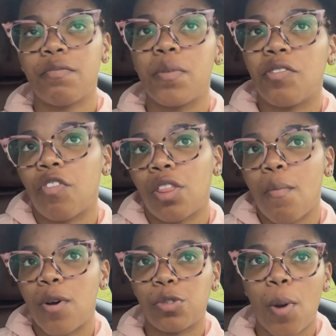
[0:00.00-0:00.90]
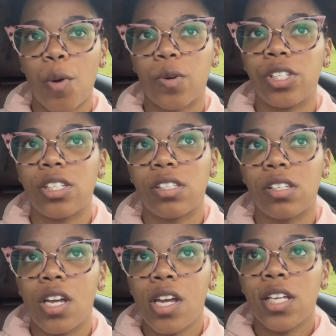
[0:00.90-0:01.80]
But for the most part, we're just
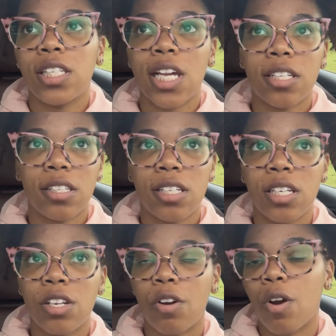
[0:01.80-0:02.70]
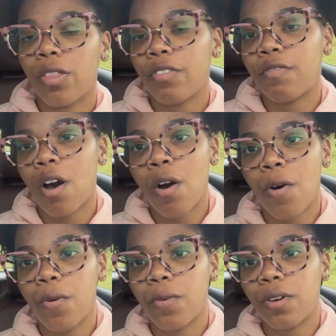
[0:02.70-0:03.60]
texting or on the
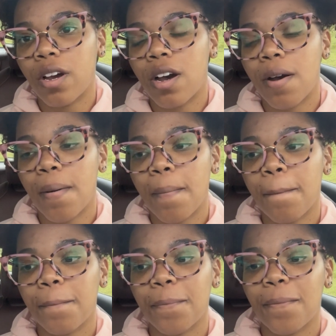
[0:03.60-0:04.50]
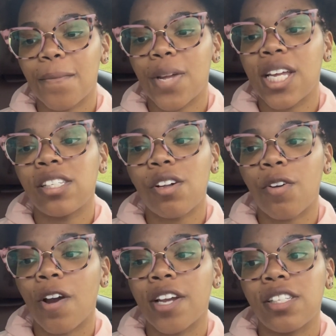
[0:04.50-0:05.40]
phone. It's so
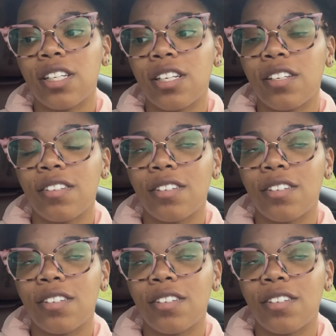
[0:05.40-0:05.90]
crazy.